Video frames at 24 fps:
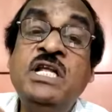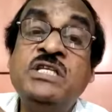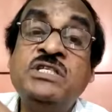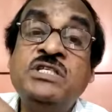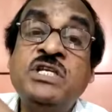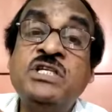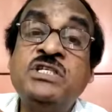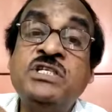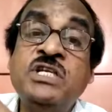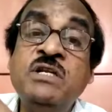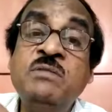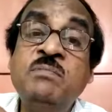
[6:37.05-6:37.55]

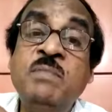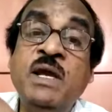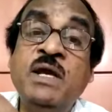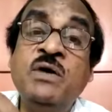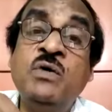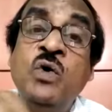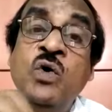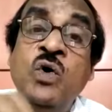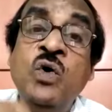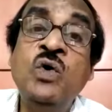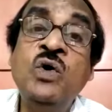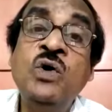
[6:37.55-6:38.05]
discussion
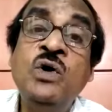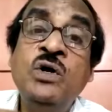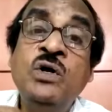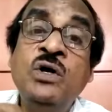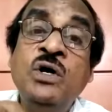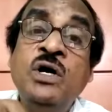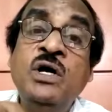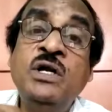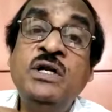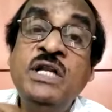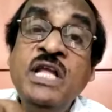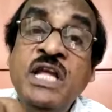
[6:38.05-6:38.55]
may go
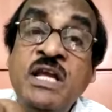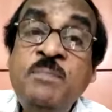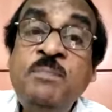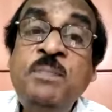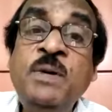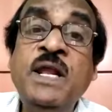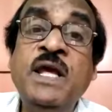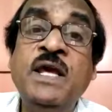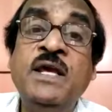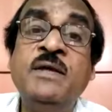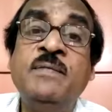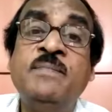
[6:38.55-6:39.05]

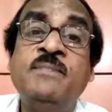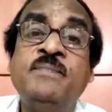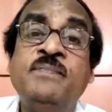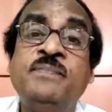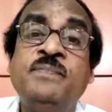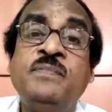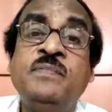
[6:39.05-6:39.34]
deeply,